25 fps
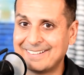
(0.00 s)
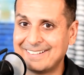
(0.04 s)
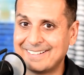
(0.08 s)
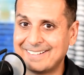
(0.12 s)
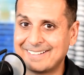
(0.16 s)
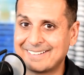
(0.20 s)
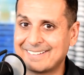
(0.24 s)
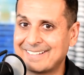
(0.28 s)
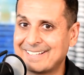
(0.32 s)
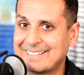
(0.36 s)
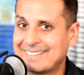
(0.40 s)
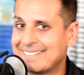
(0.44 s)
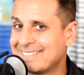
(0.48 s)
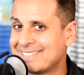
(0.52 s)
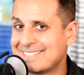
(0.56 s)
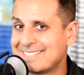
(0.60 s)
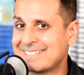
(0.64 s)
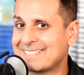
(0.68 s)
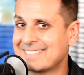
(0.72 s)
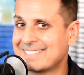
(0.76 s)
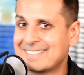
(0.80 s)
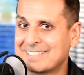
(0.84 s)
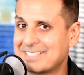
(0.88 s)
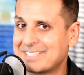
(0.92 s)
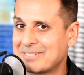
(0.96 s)
Like this
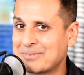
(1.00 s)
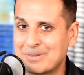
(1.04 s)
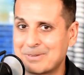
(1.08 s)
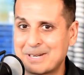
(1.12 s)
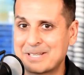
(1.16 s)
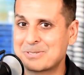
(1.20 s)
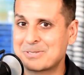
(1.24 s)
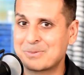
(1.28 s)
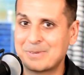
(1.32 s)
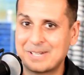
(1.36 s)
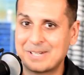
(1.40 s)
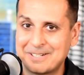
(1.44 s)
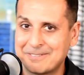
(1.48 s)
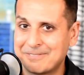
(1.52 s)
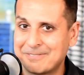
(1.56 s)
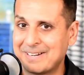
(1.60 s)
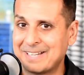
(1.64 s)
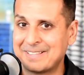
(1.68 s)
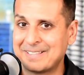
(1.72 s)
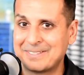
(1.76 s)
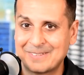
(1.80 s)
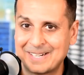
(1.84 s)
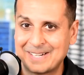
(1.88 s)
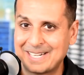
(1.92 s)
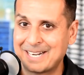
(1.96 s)
isn't the best way to
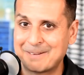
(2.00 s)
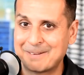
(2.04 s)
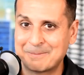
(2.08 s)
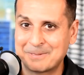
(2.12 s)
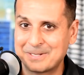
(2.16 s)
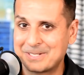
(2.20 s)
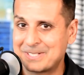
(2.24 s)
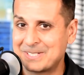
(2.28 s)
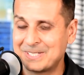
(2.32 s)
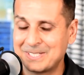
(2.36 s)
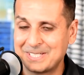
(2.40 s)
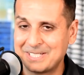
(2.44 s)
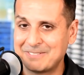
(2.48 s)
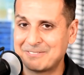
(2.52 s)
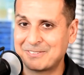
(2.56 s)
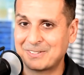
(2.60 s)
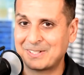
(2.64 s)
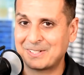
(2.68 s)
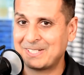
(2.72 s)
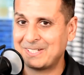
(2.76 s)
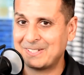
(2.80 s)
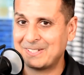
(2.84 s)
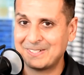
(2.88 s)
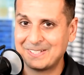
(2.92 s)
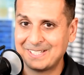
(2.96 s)
find the right opportunity
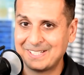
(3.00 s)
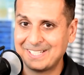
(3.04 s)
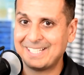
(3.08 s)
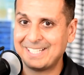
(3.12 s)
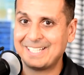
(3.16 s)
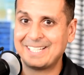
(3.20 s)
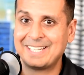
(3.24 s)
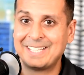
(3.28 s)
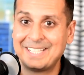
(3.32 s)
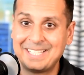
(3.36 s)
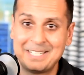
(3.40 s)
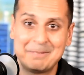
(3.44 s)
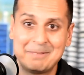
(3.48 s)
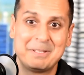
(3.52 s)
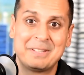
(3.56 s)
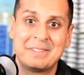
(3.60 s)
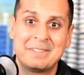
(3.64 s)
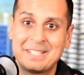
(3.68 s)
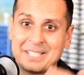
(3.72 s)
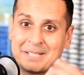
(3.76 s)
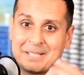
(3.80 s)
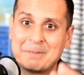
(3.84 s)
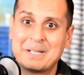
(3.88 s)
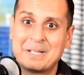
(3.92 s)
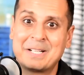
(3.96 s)
for you. You need to be
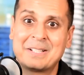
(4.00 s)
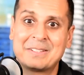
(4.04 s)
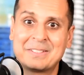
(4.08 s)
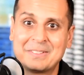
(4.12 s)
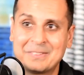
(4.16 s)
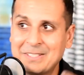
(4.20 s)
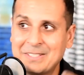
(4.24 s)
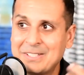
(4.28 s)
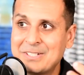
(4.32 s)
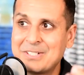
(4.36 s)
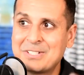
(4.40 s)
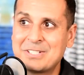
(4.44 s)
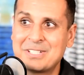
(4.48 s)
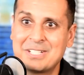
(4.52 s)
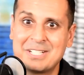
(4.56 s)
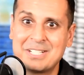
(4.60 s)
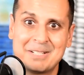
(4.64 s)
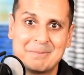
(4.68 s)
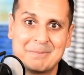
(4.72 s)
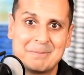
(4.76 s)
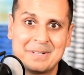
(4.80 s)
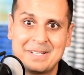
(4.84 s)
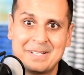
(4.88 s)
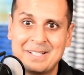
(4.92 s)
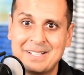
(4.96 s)
thinking about the
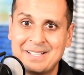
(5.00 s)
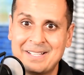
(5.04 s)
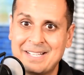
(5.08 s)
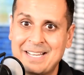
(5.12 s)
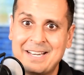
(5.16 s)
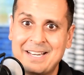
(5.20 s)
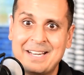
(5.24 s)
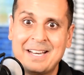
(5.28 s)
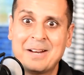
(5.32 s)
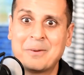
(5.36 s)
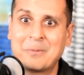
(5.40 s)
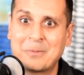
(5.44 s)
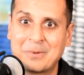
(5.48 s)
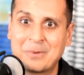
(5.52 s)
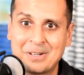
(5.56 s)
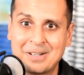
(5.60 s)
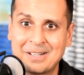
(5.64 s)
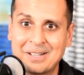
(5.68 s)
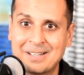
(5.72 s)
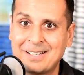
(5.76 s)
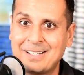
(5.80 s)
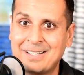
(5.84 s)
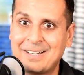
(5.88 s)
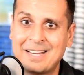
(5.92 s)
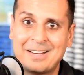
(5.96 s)
leadership and that
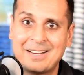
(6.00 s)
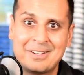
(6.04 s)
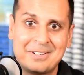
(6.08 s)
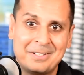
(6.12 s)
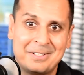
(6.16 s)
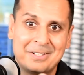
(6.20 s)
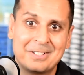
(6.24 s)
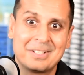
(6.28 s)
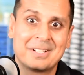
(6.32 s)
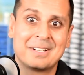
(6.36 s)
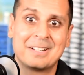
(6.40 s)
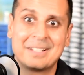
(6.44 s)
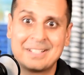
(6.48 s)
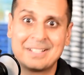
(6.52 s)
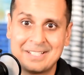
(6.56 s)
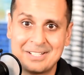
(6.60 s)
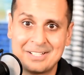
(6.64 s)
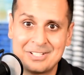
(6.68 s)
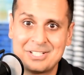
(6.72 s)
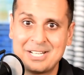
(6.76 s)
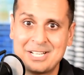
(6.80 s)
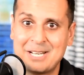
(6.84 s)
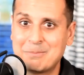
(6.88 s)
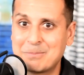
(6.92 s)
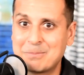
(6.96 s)
network and how you're going to get
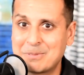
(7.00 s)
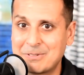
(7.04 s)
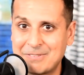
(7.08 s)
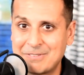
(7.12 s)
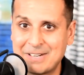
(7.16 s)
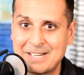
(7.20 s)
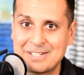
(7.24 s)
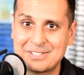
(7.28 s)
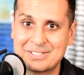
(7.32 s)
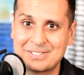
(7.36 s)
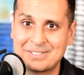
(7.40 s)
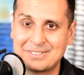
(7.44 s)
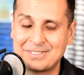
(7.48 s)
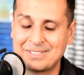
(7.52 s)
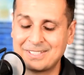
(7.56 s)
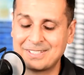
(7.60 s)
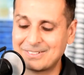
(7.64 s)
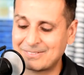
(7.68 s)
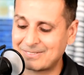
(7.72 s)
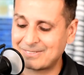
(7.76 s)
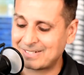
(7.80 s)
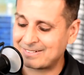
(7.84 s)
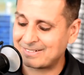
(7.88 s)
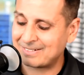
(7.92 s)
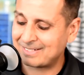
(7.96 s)
shaped professionally
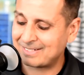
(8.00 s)
around it.